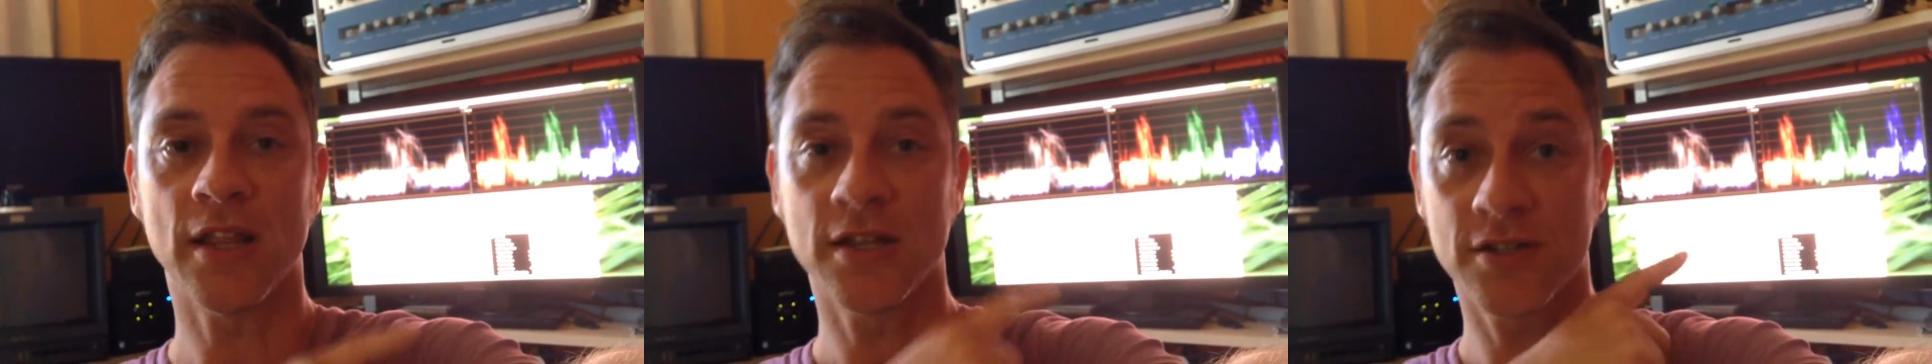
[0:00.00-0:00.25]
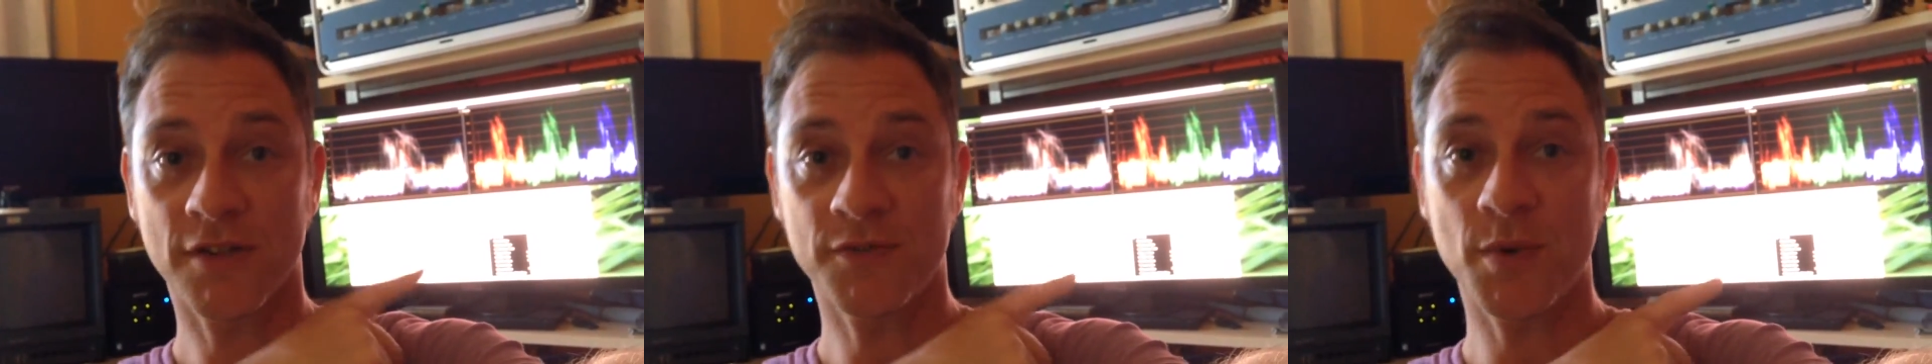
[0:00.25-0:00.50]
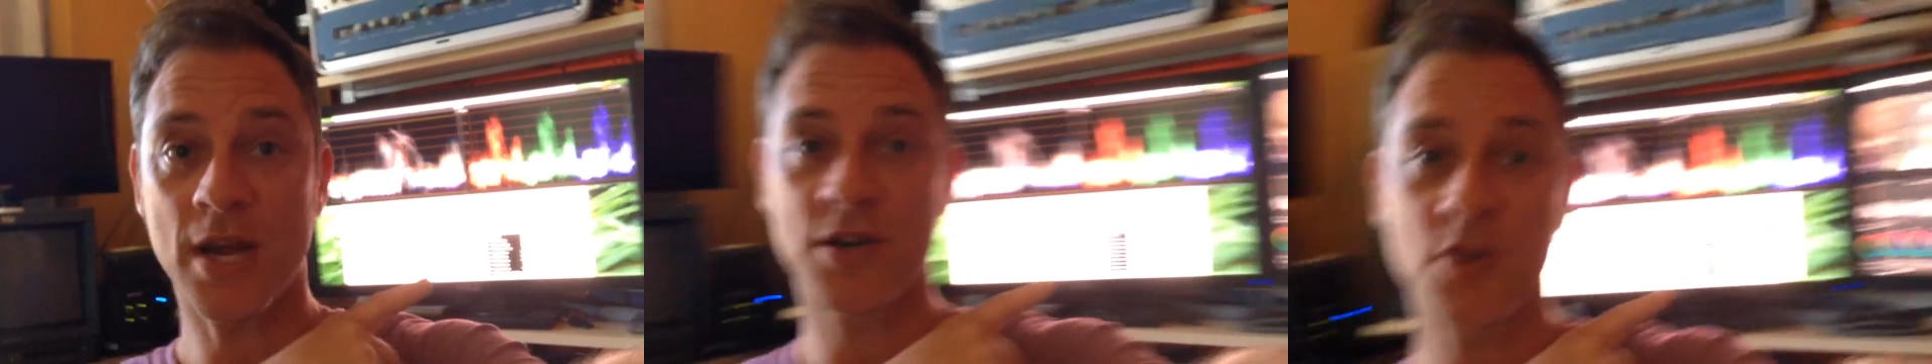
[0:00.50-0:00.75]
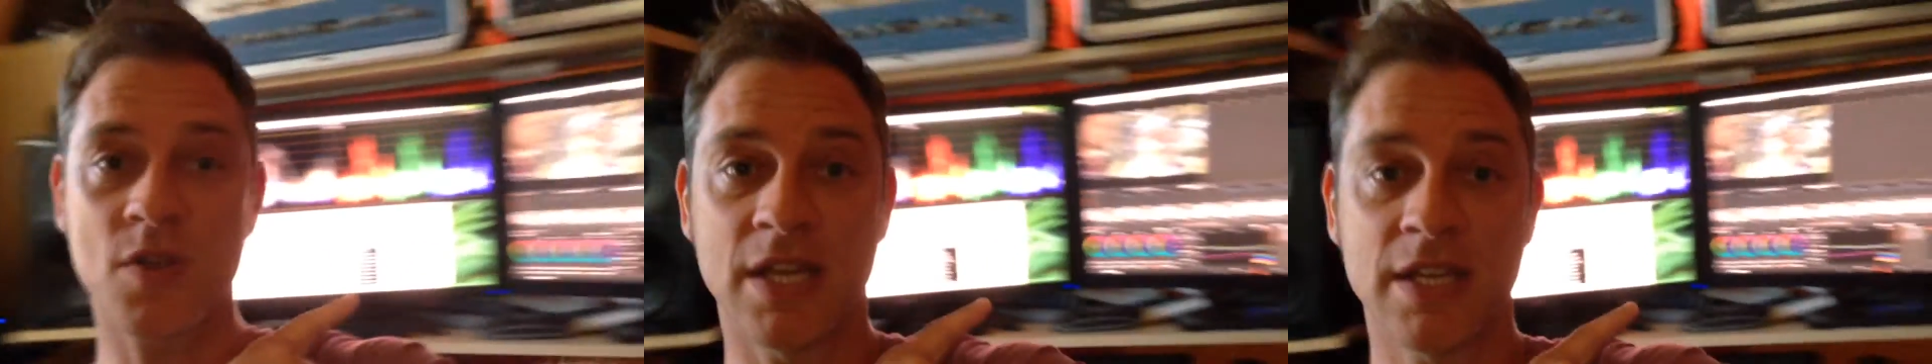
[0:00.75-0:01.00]
Software to
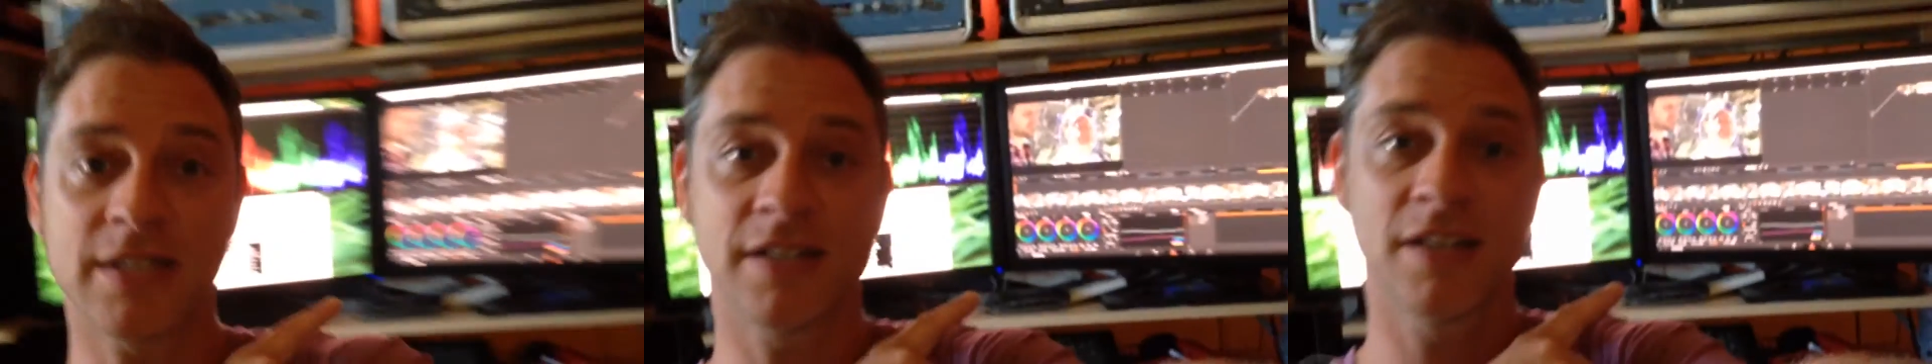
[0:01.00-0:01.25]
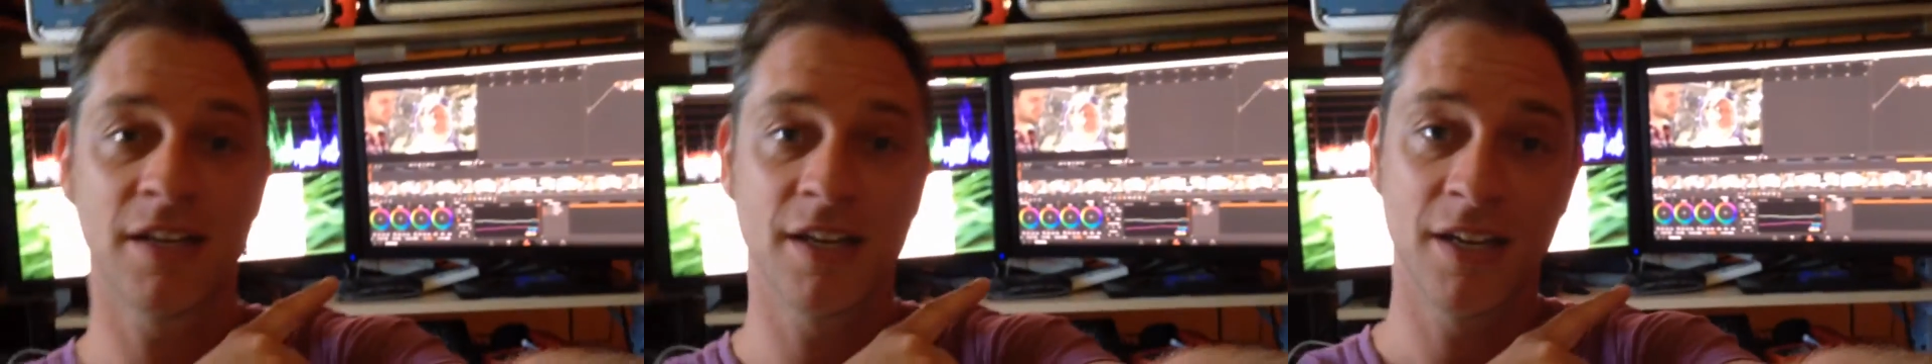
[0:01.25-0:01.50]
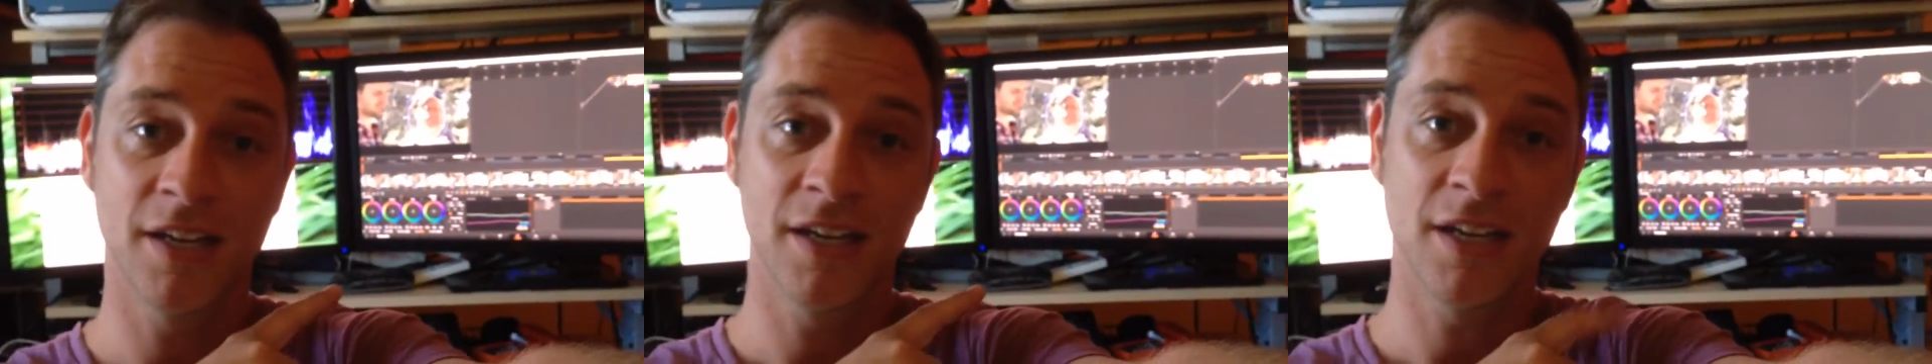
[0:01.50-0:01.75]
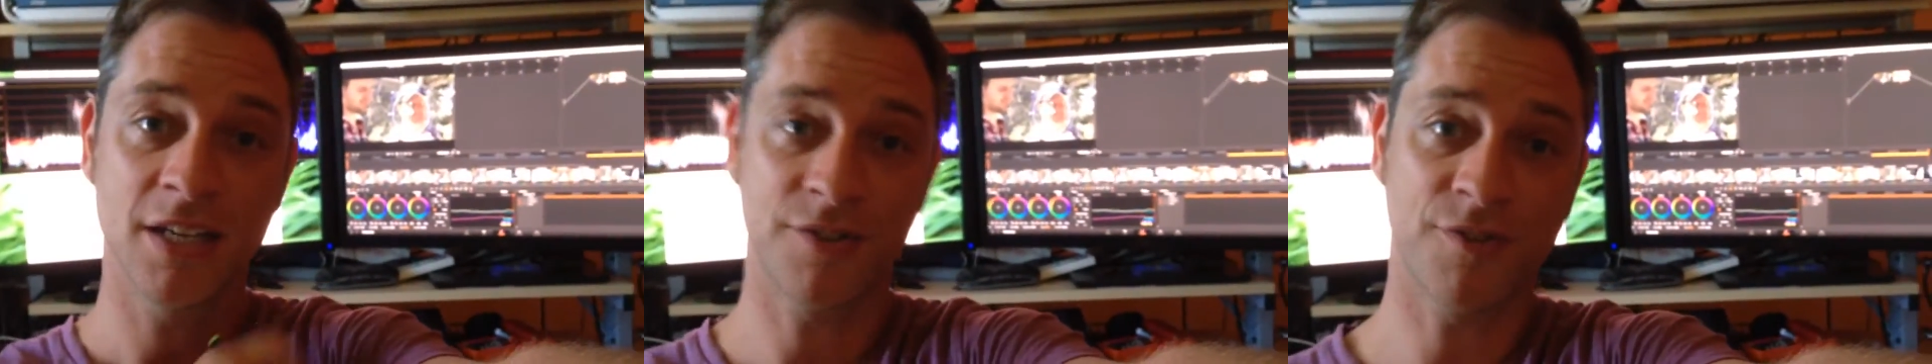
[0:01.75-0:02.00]
do this
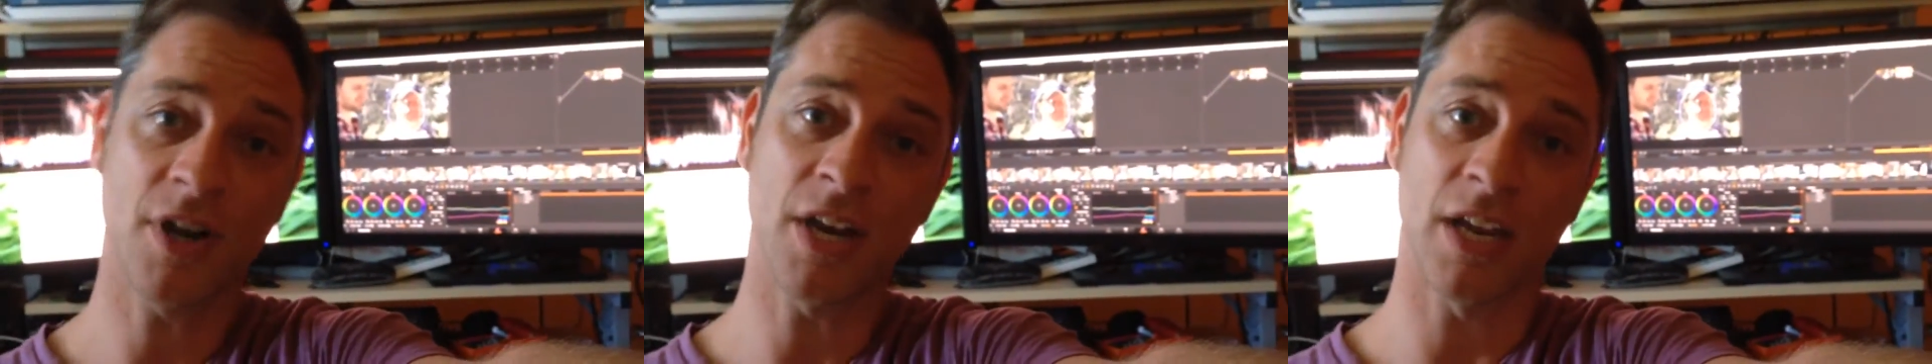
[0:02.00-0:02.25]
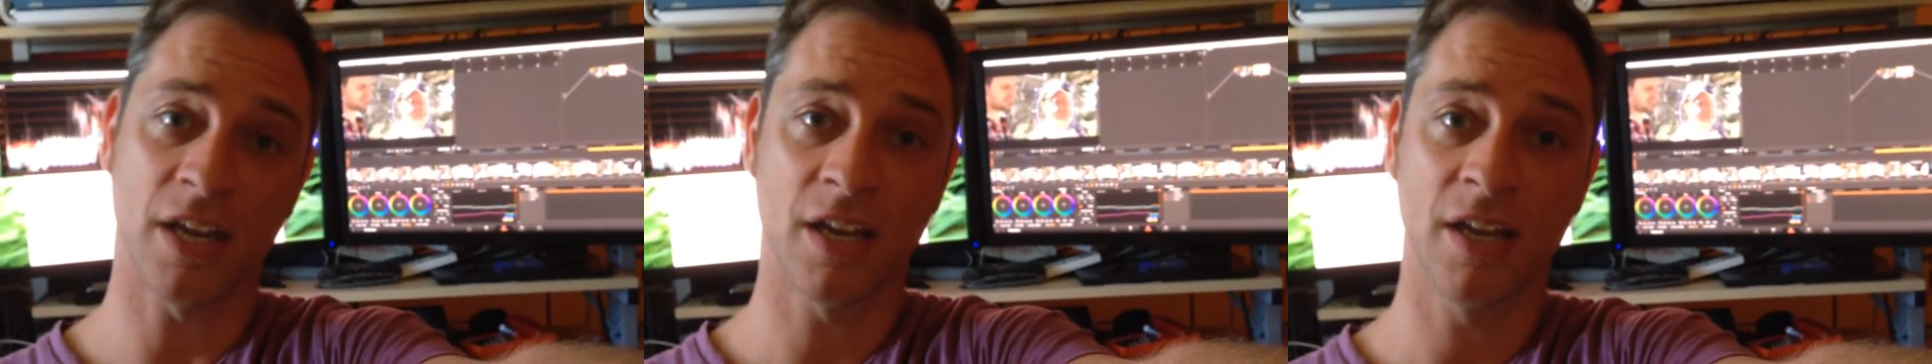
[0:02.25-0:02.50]
is free.